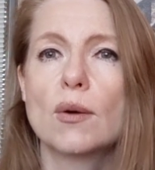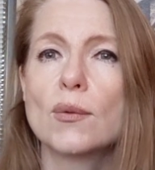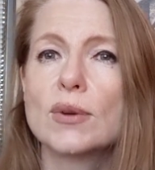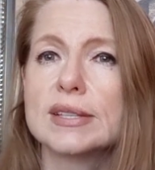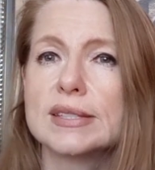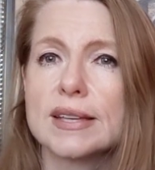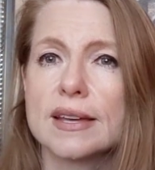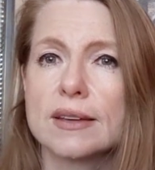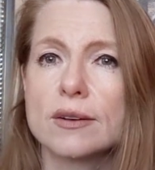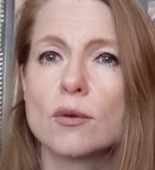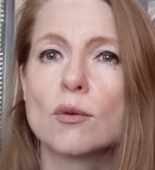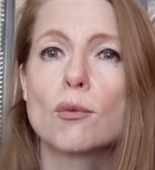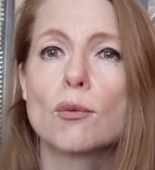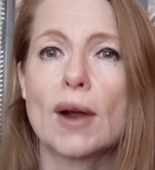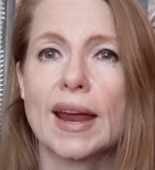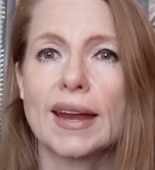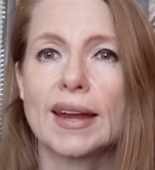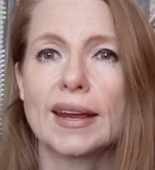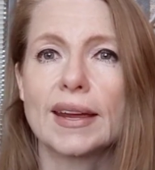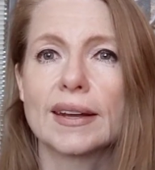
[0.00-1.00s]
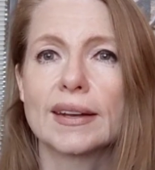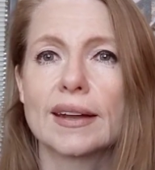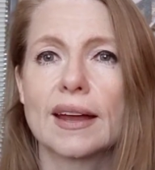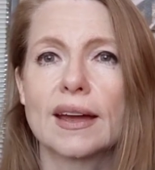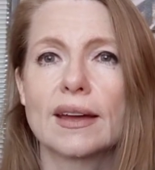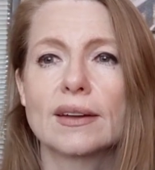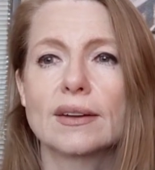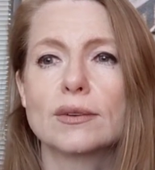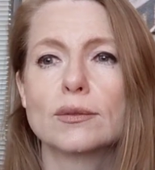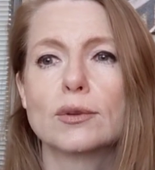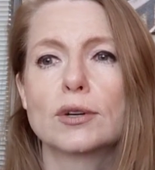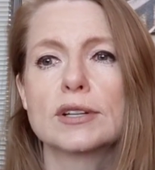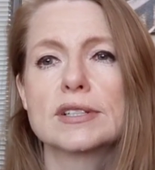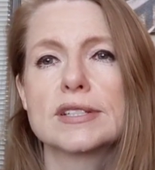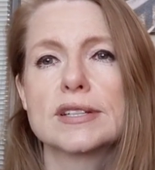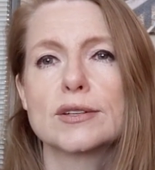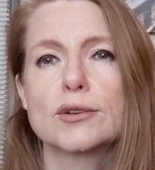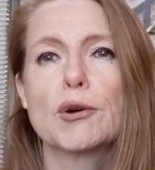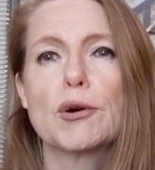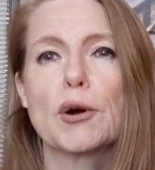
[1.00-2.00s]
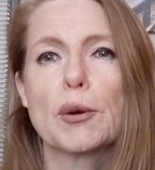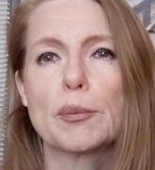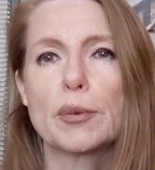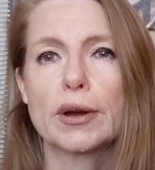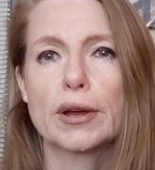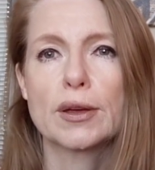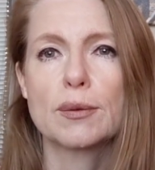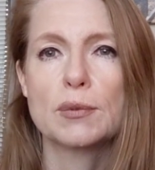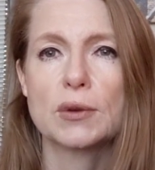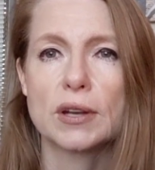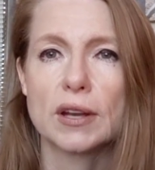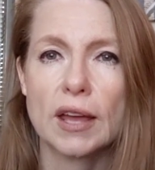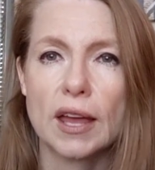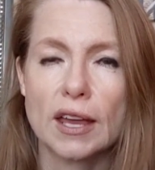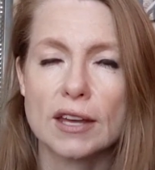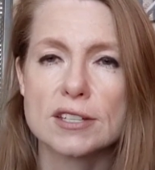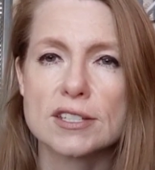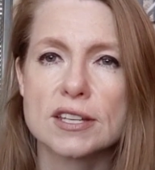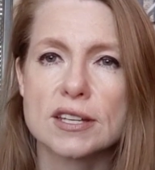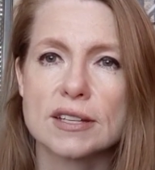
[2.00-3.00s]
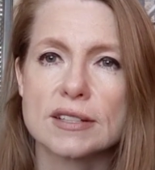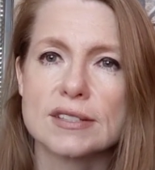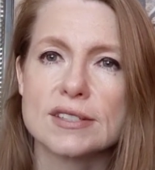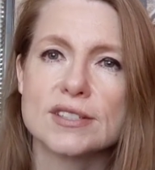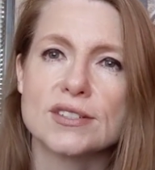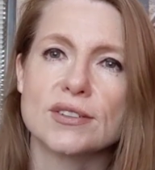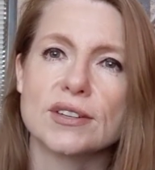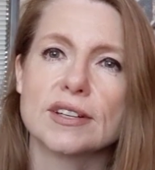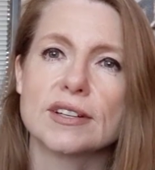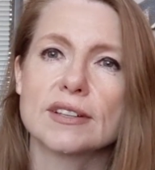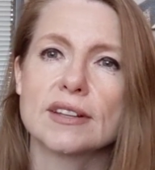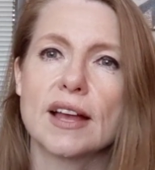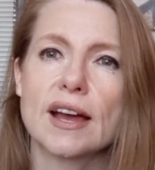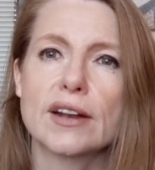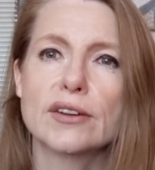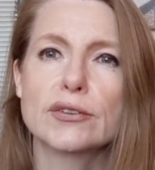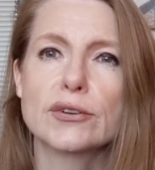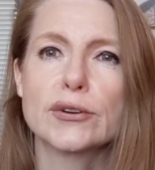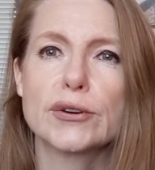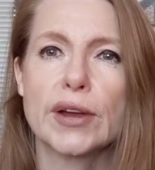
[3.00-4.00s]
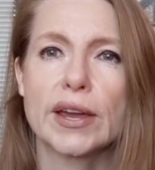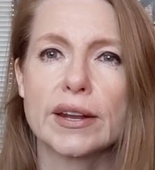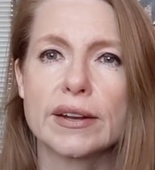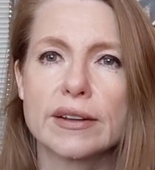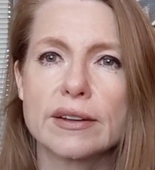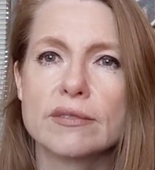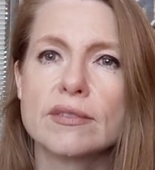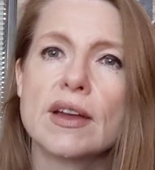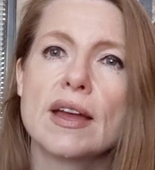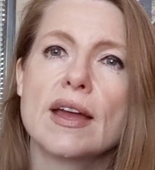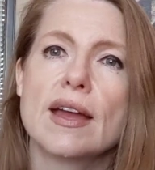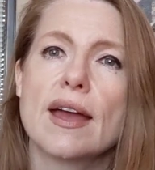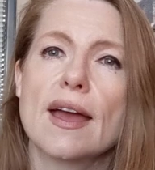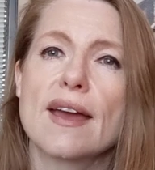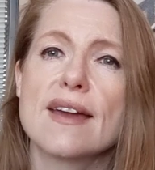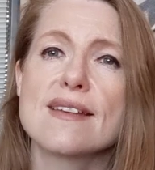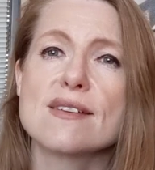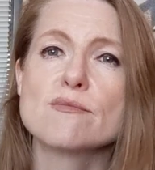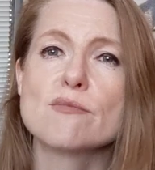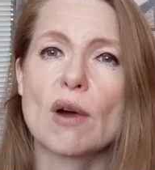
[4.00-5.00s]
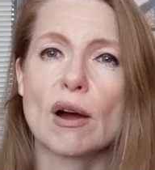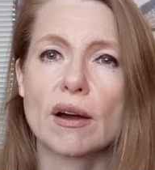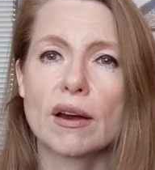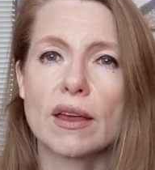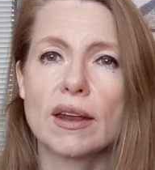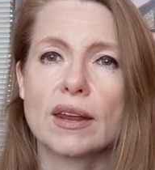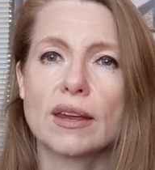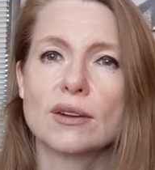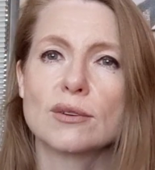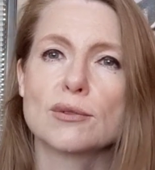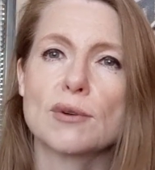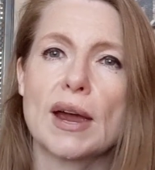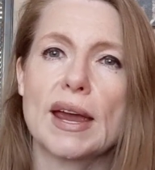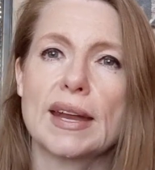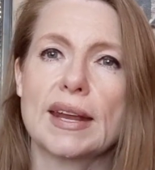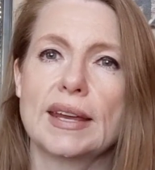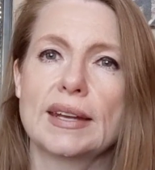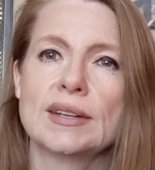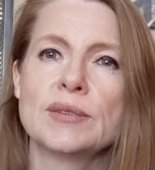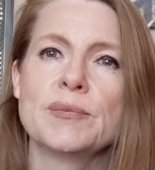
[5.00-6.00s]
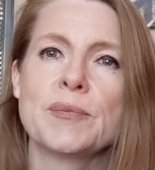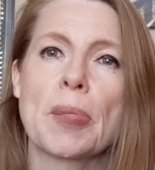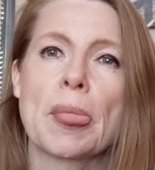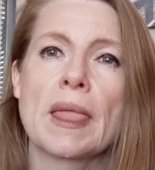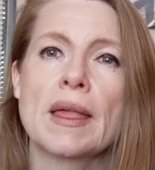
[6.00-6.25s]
was in writing. I worked in corporate communications, doing a lot of creative and marketing writing.